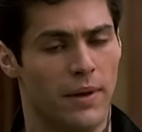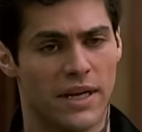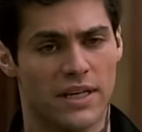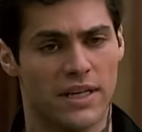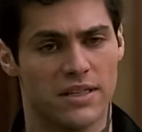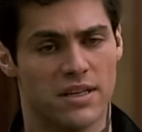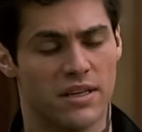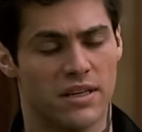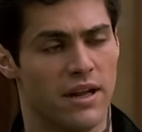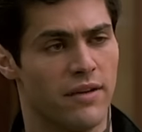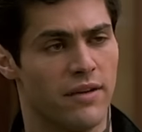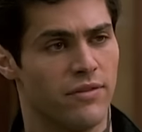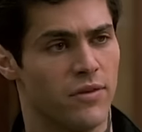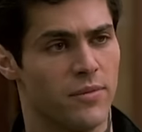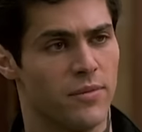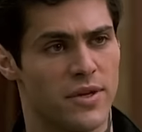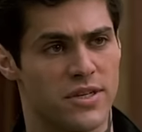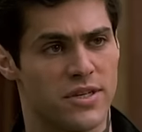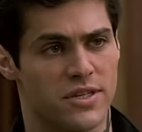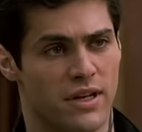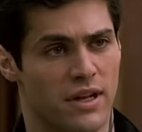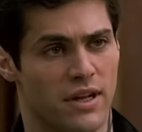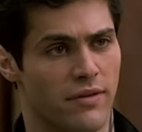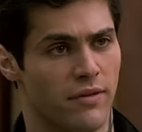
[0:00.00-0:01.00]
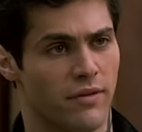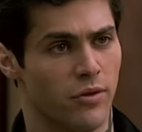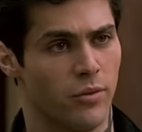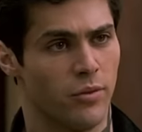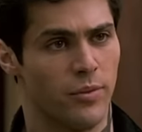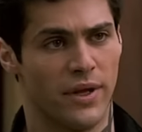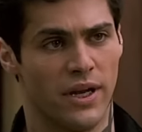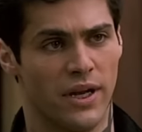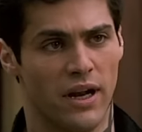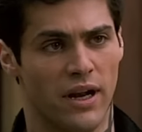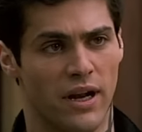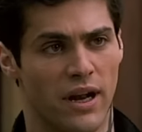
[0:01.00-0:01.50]
guess on every mission I've
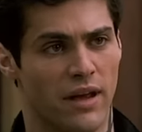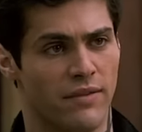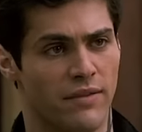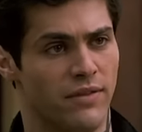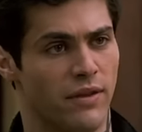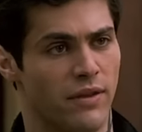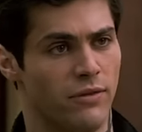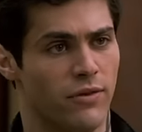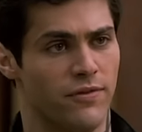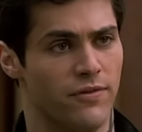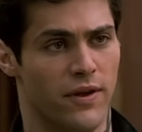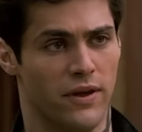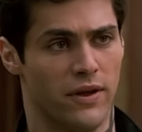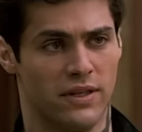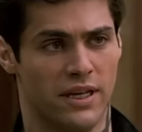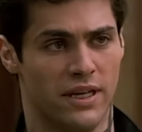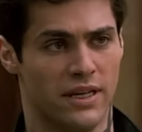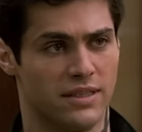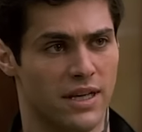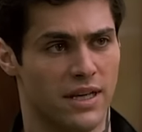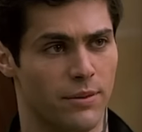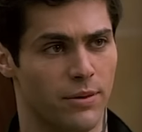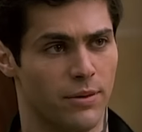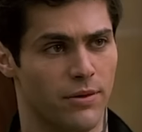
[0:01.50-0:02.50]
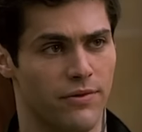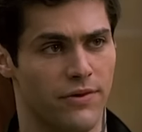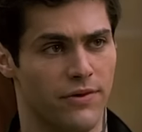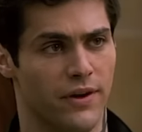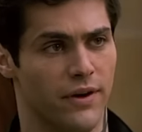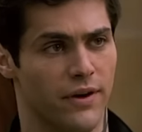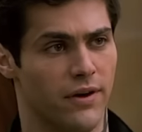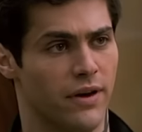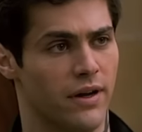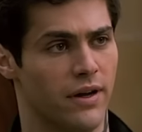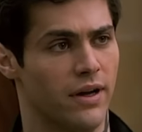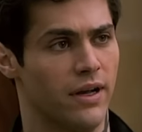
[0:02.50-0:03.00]
ever been on, I've never felt that type of
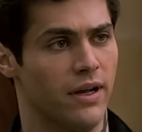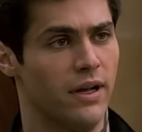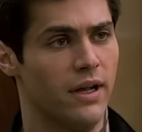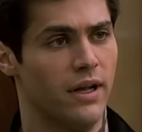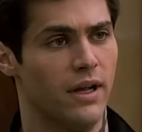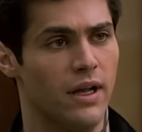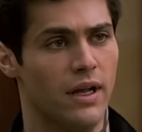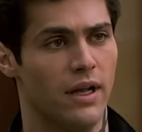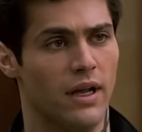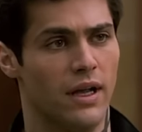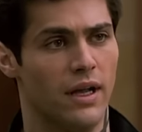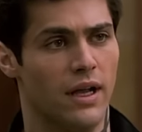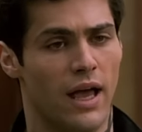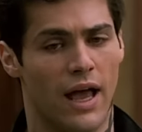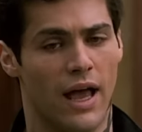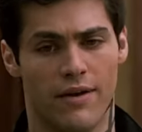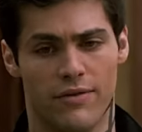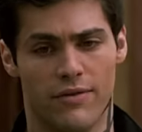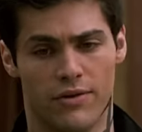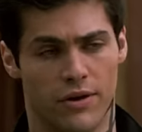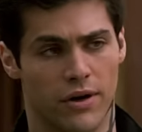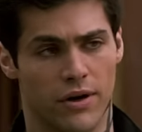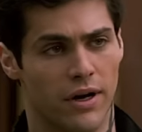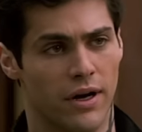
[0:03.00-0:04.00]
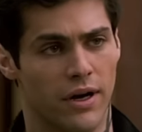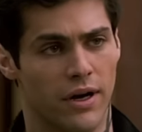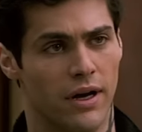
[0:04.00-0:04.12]
fear. Ever.